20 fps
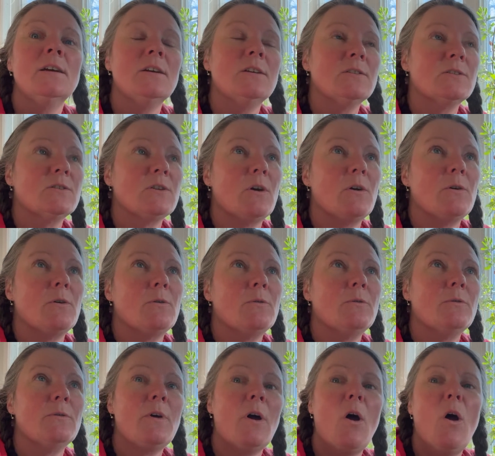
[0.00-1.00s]

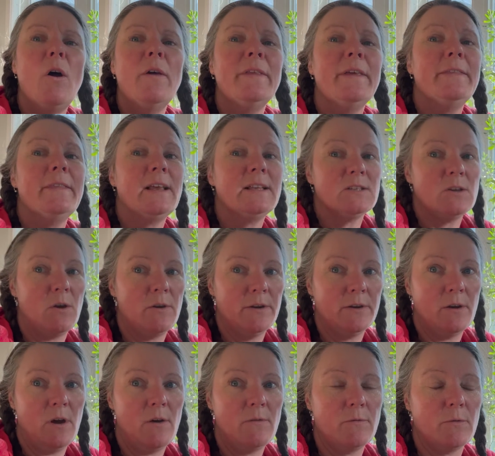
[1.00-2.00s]
So and that's on
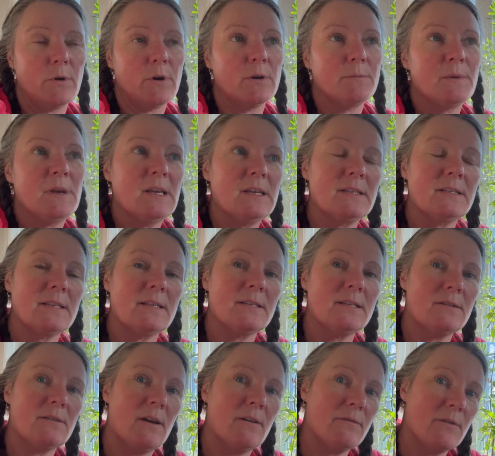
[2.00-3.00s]
and off work because I
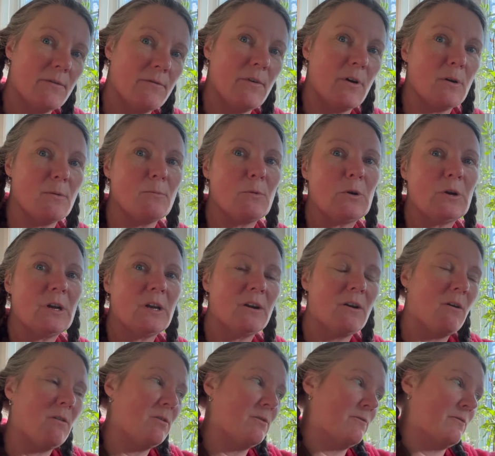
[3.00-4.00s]
still have the farm work
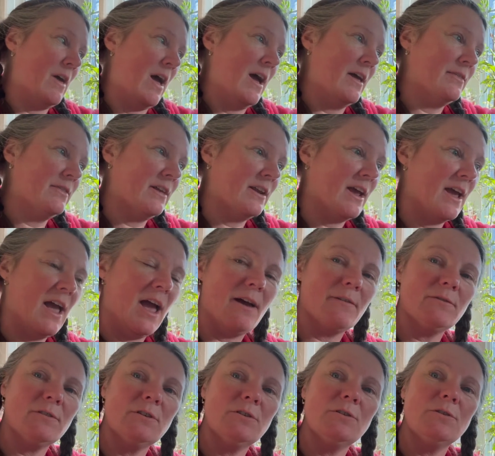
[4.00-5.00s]
and all of that I
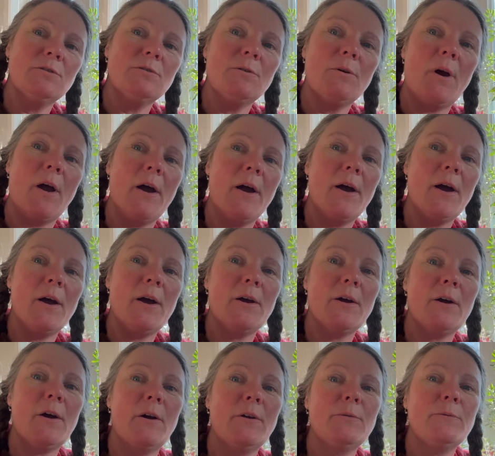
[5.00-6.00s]
have to do
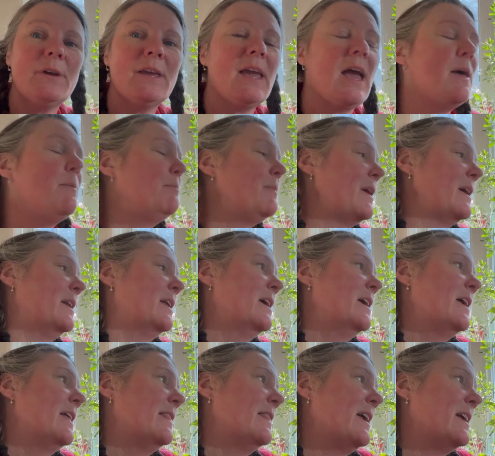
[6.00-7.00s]
on a weekend. But
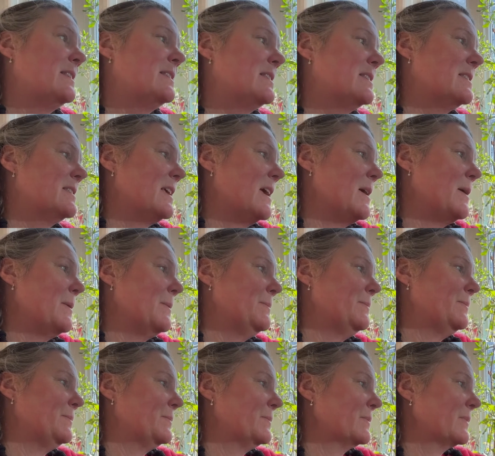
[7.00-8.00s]
that's
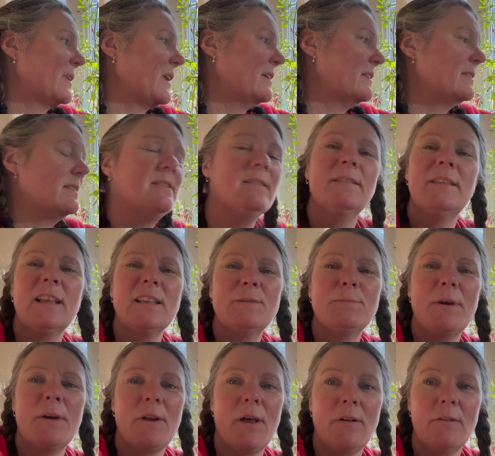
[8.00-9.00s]

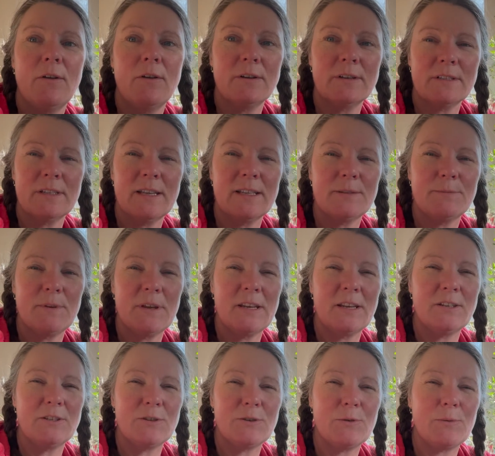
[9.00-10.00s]
about how long it takes me
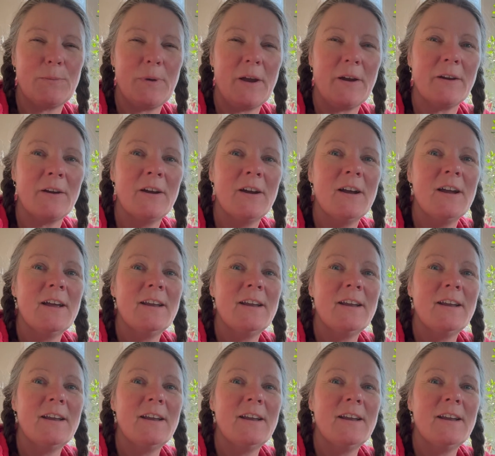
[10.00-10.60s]
to do a pair.